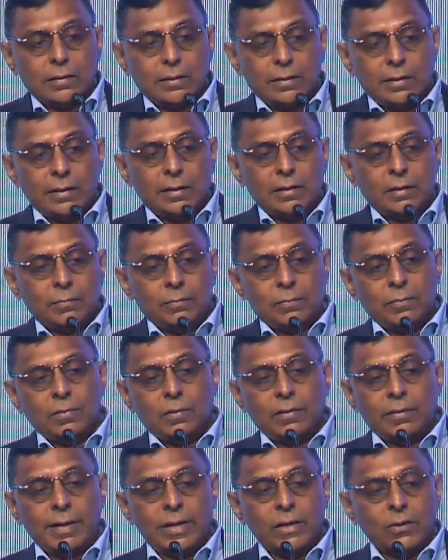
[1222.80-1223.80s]
in a
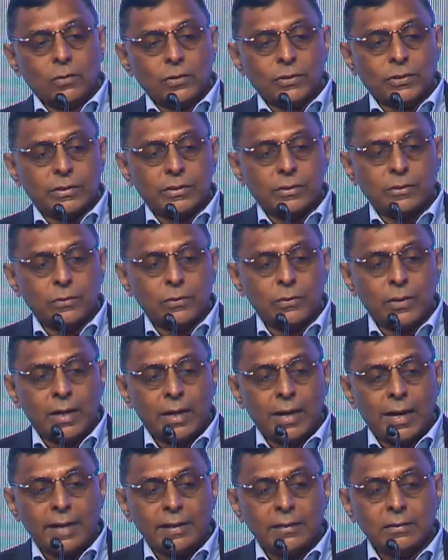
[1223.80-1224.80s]
red ocean, you
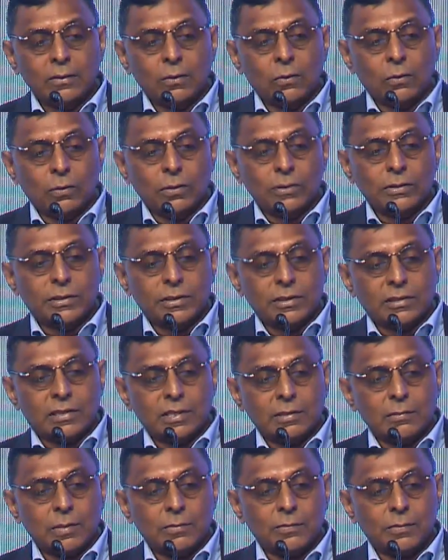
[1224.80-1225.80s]
align the whole
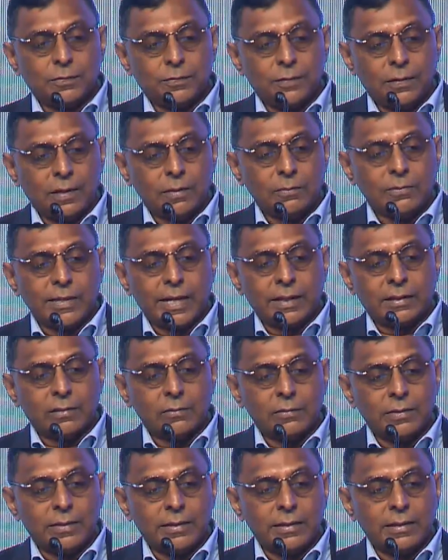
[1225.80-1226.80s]
system of a firm's
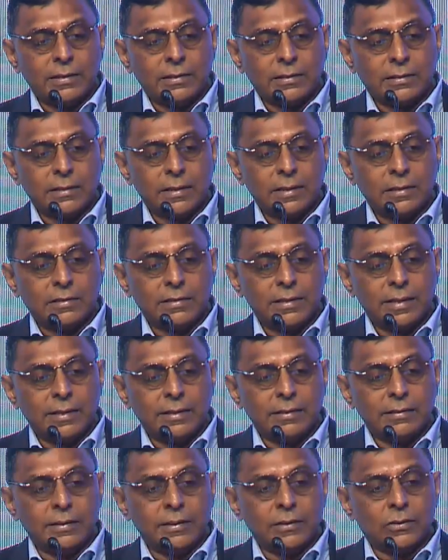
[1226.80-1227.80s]
activities and
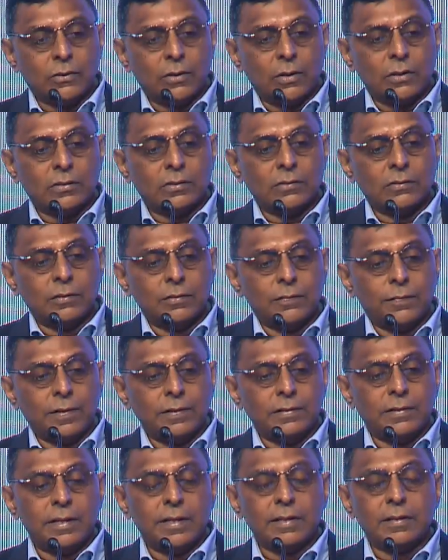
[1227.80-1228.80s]
strategic choice of
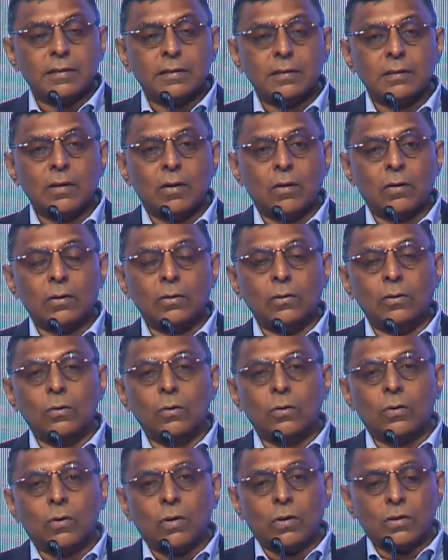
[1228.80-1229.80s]
differentiation or
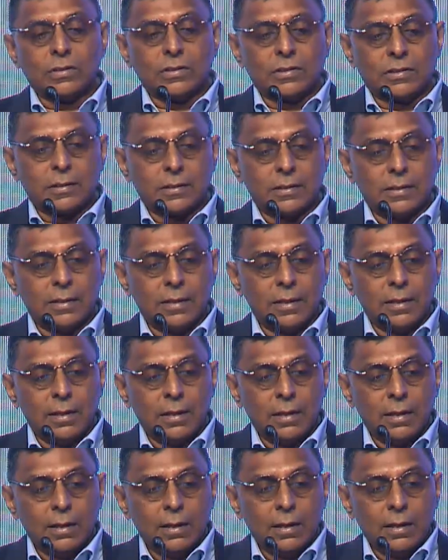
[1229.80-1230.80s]
low cost.
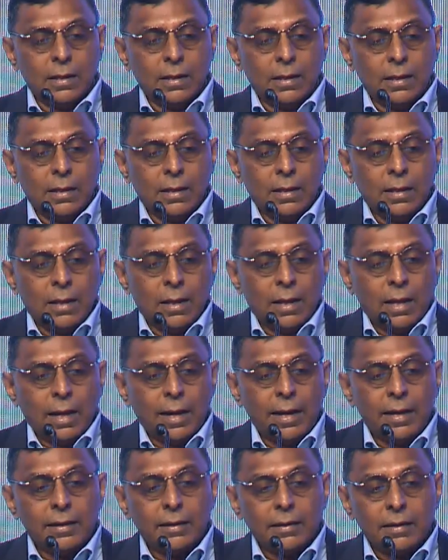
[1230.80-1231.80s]

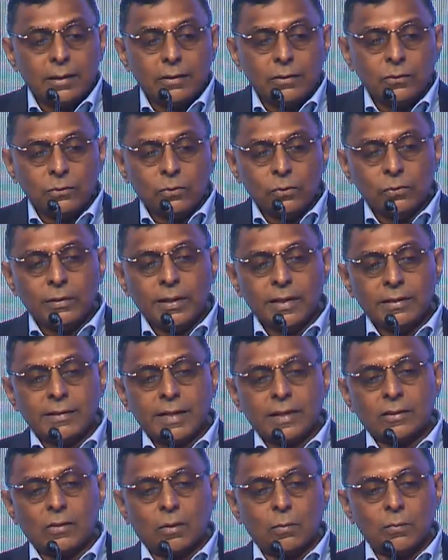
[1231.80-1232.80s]
And you do the
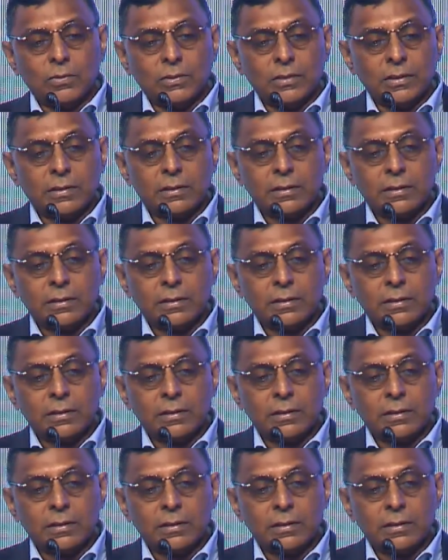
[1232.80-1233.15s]
exact opposite